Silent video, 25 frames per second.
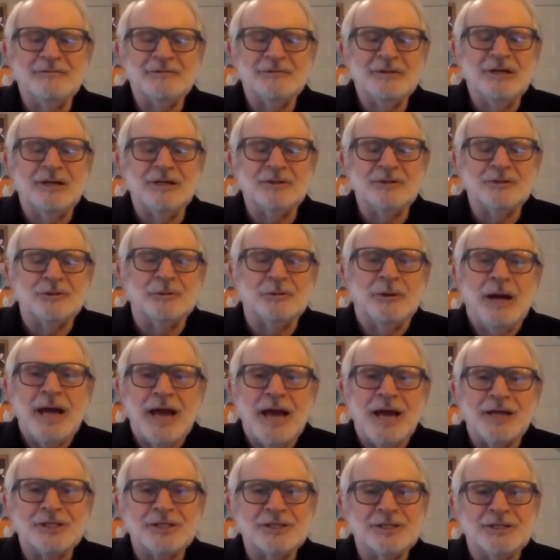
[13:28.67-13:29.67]

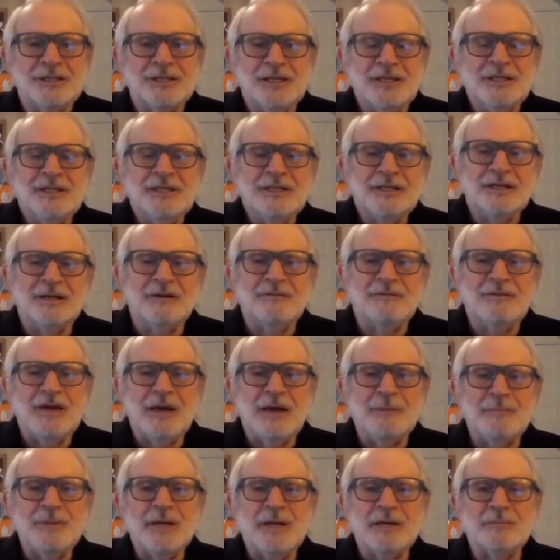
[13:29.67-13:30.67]
crash of
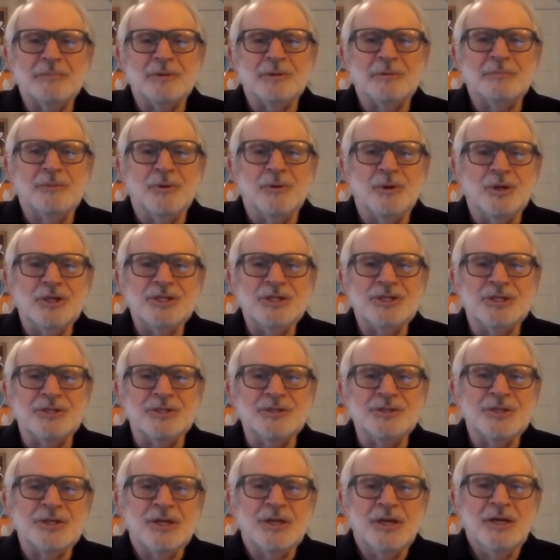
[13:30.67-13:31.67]
epic
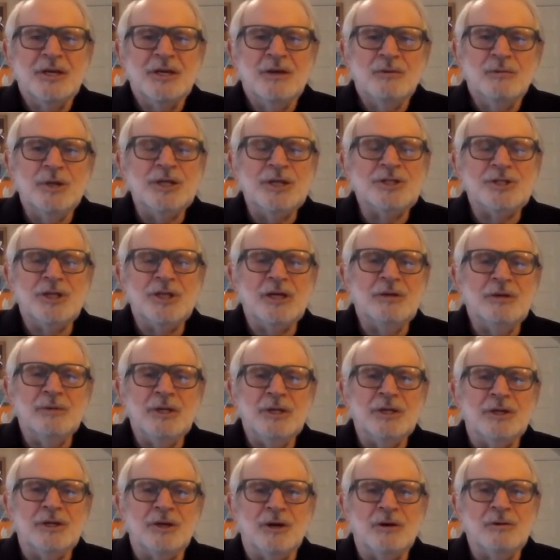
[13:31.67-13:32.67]
proportions, which, you
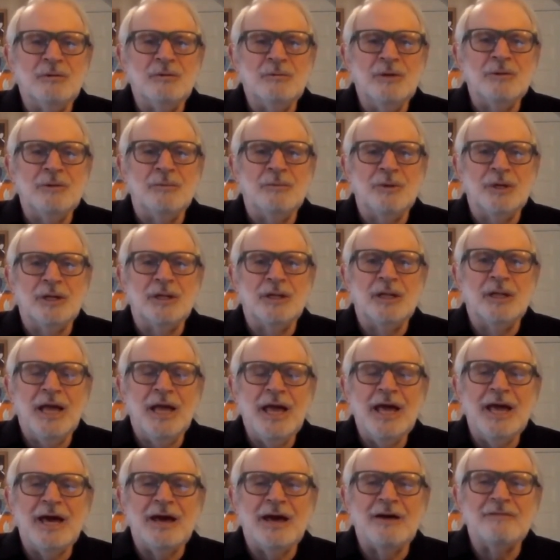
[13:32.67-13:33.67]
know, we will
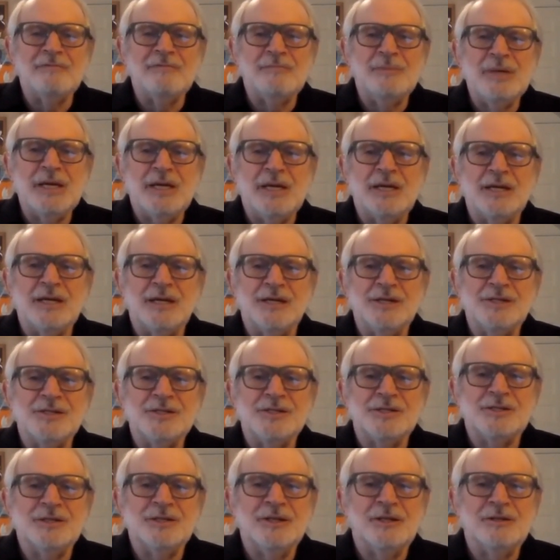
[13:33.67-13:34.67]
have because
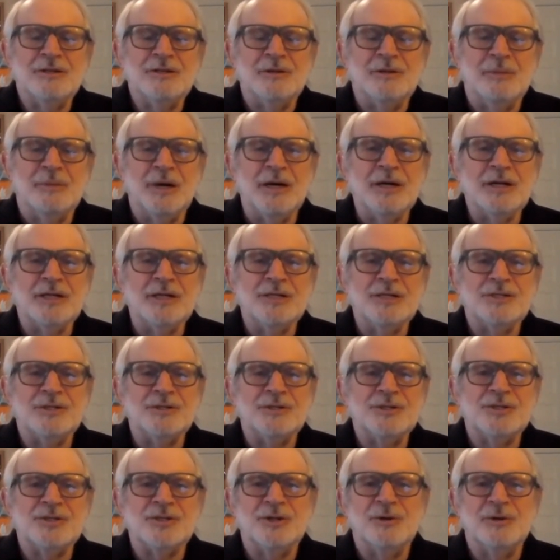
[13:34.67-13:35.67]
the markets are
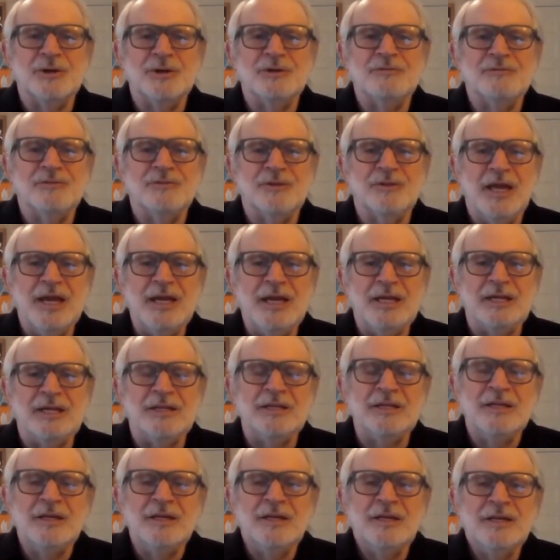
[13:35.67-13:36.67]
so
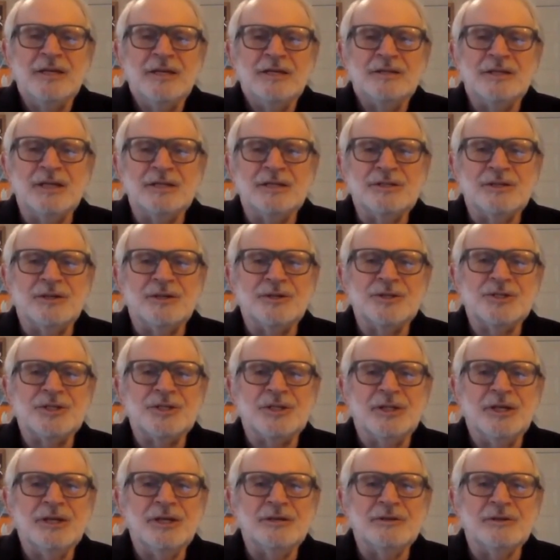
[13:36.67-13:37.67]
inflated that there's
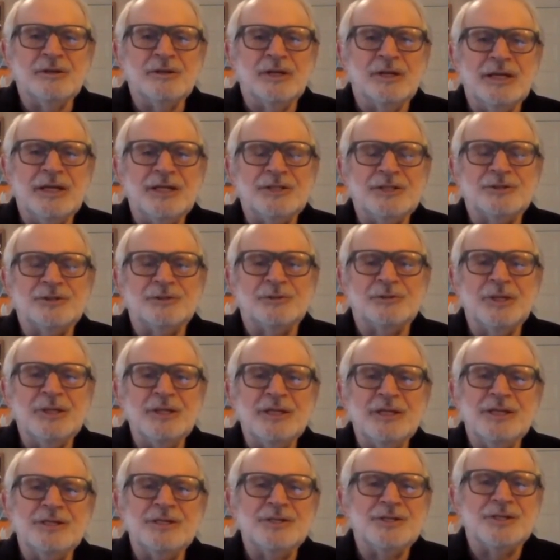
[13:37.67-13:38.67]
literally
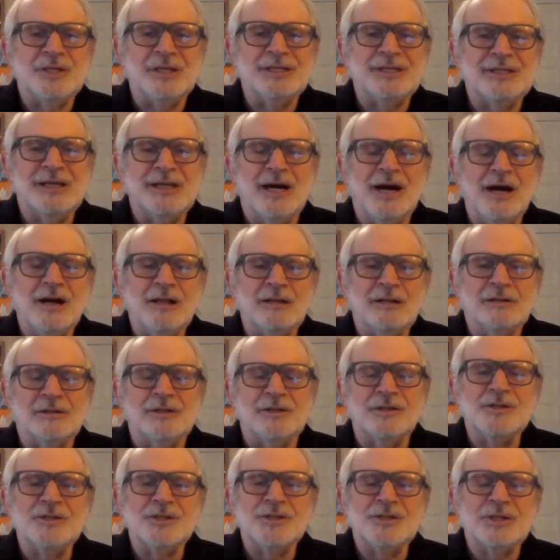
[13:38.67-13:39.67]
trillions of
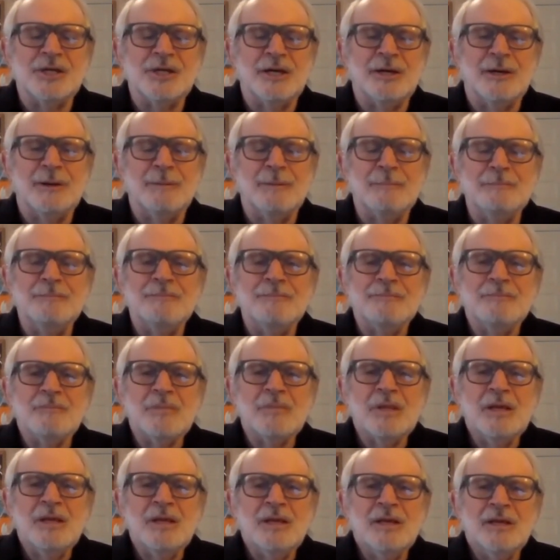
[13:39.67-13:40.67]
dollars
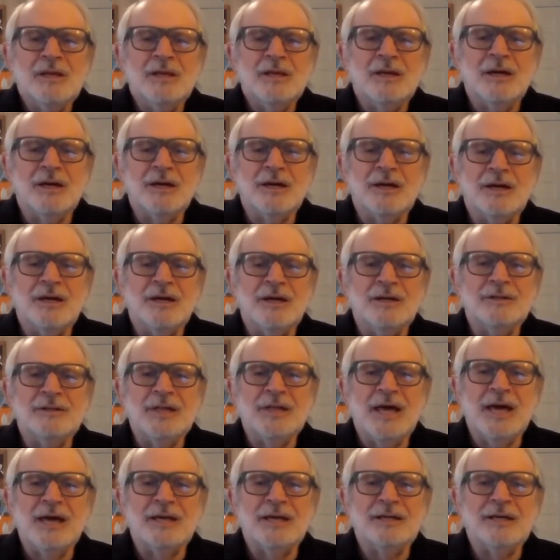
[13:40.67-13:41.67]

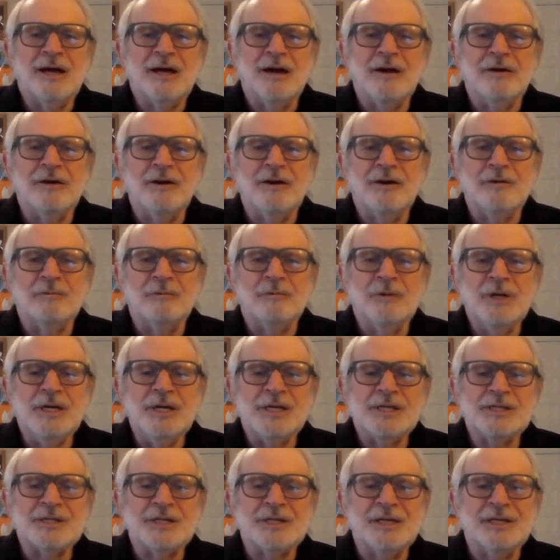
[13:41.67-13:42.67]
that are at
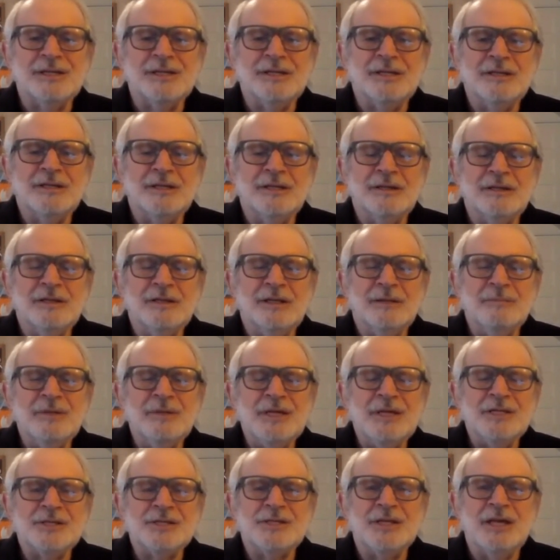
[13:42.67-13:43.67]
risk. And let me
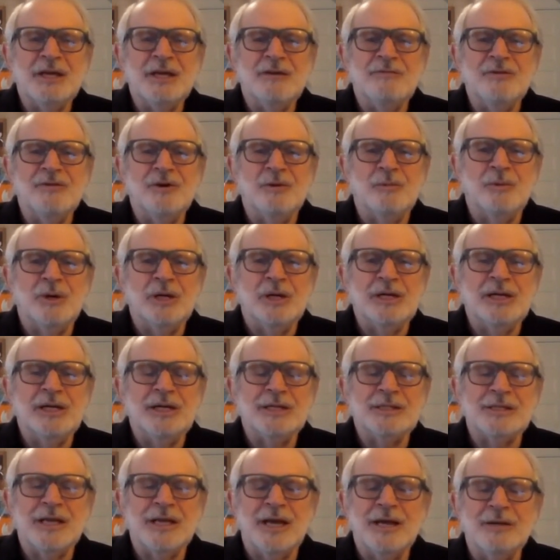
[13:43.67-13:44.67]
just give you one
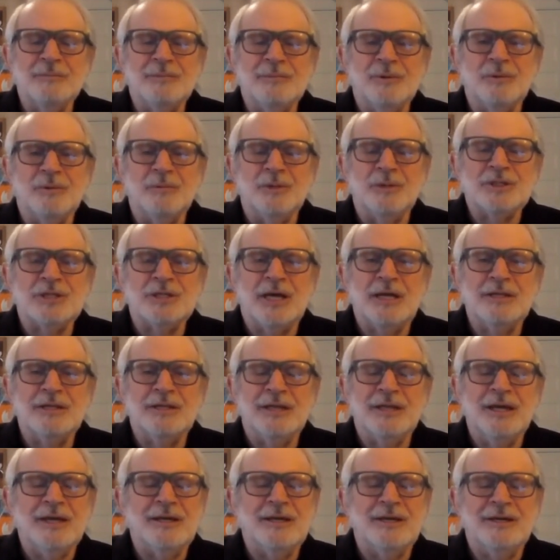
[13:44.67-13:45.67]
example, which I
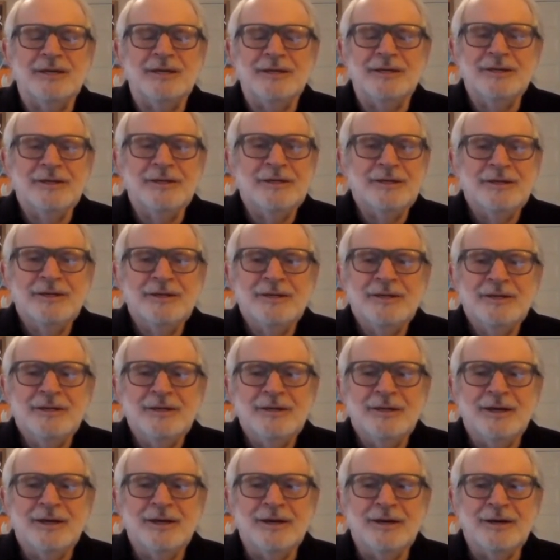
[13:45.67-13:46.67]
think,
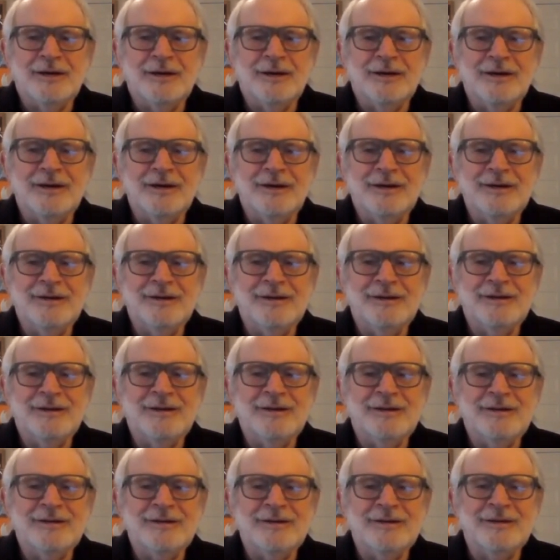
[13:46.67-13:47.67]

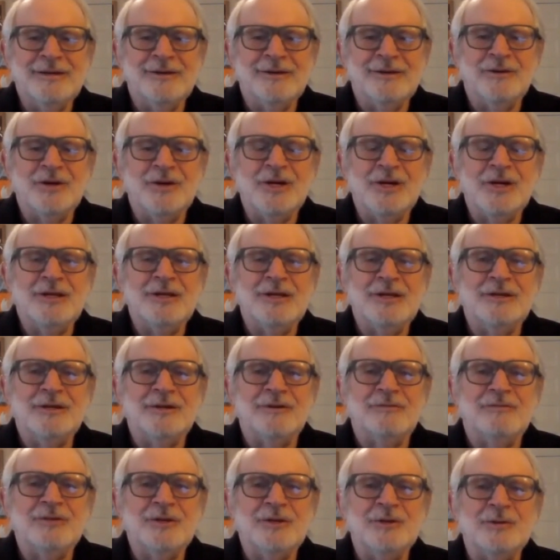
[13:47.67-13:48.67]
you know, your
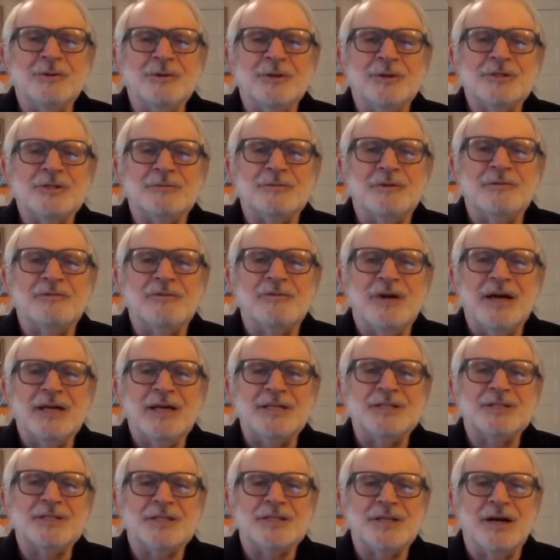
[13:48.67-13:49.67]
viewers will
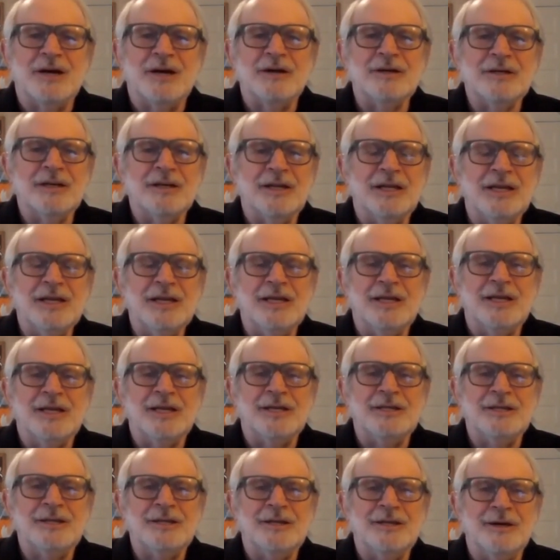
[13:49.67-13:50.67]
find startling.
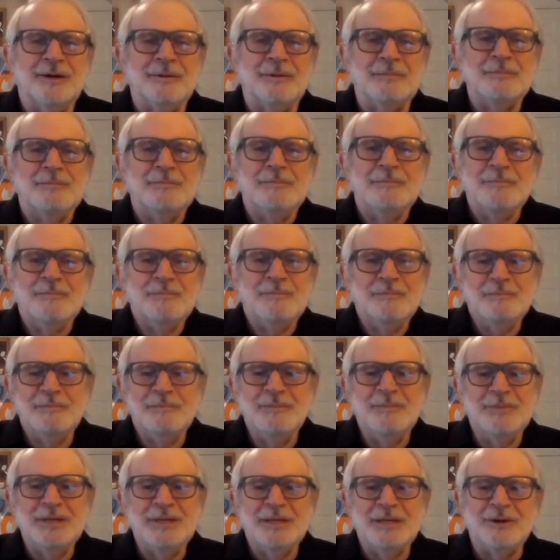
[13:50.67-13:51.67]
And,
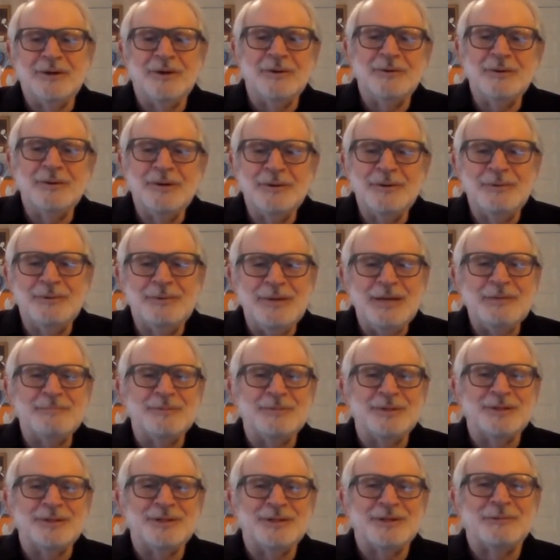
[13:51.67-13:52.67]
you know,
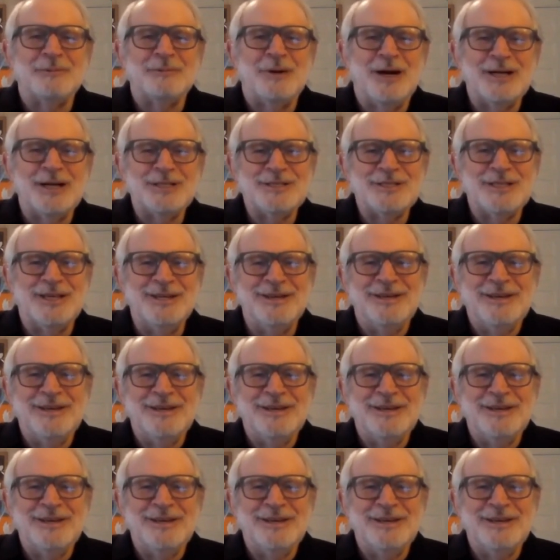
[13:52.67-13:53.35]
people that are watching